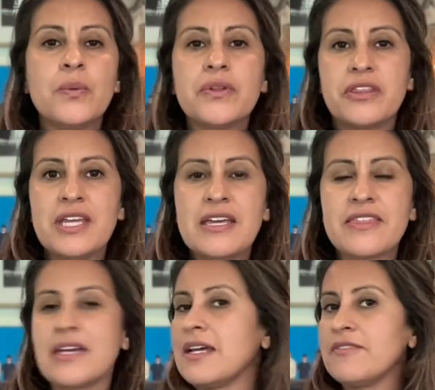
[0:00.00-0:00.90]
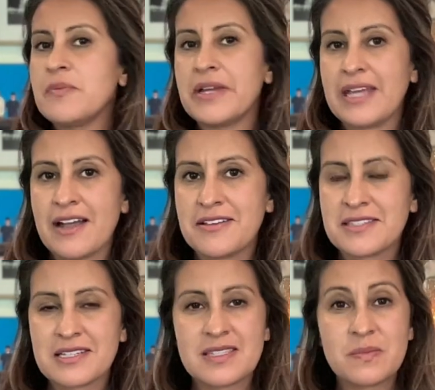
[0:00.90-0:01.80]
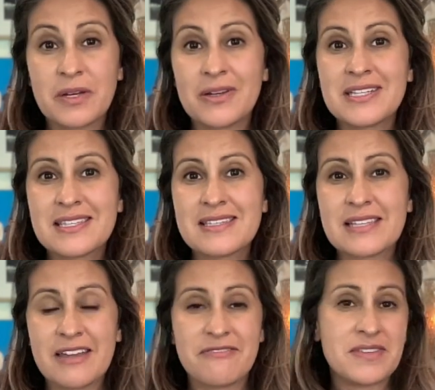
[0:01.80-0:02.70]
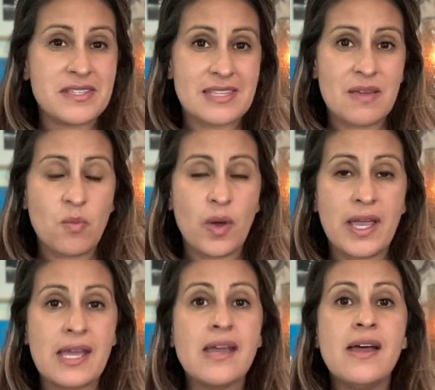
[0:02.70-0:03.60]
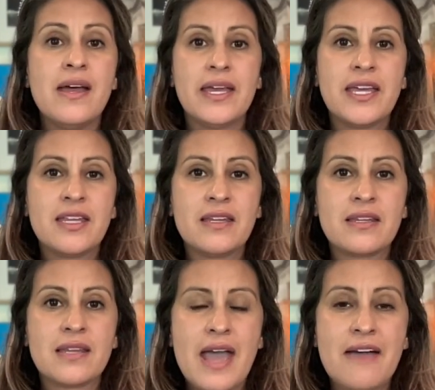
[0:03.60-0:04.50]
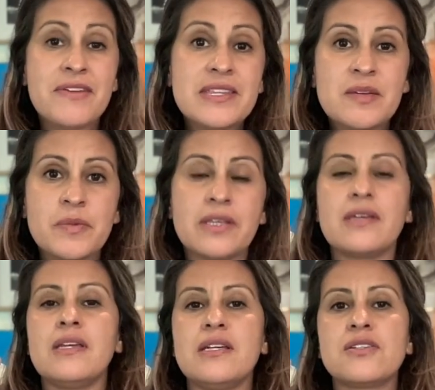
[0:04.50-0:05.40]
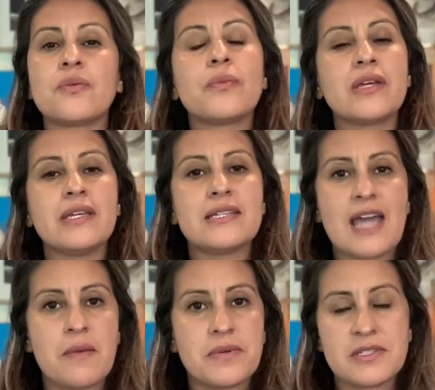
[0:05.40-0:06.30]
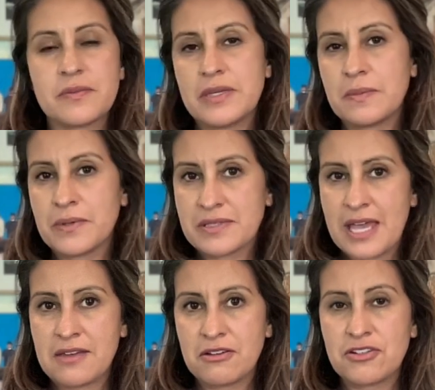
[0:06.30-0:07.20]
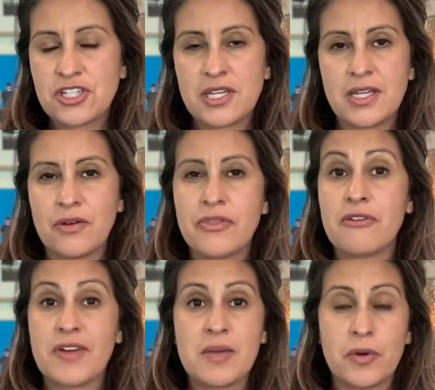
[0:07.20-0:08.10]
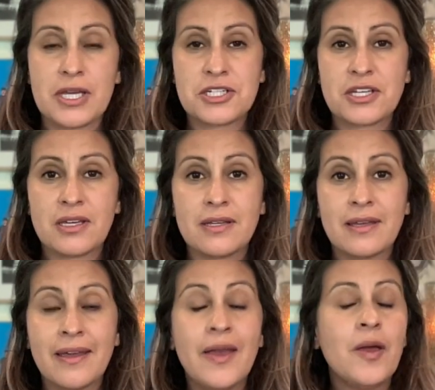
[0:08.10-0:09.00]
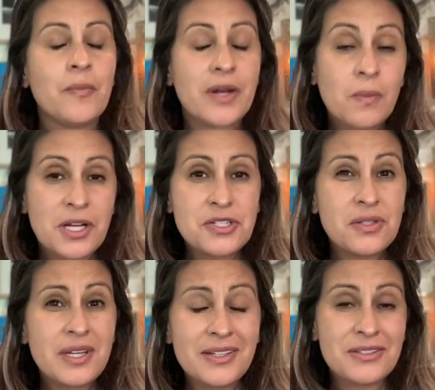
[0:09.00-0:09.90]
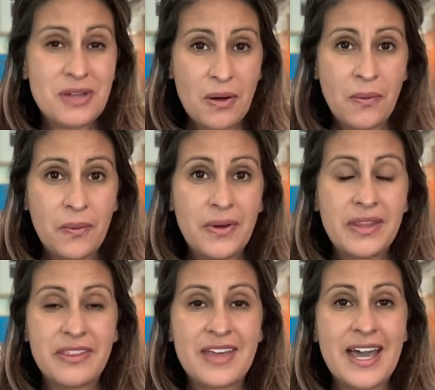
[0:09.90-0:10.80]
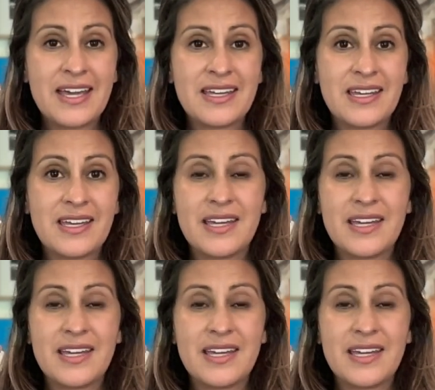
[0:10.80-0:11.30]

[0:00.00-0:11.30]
will think that everybody else experiences life the same way in having the ability to really tap into people's energy or their vibration. But I want you to know that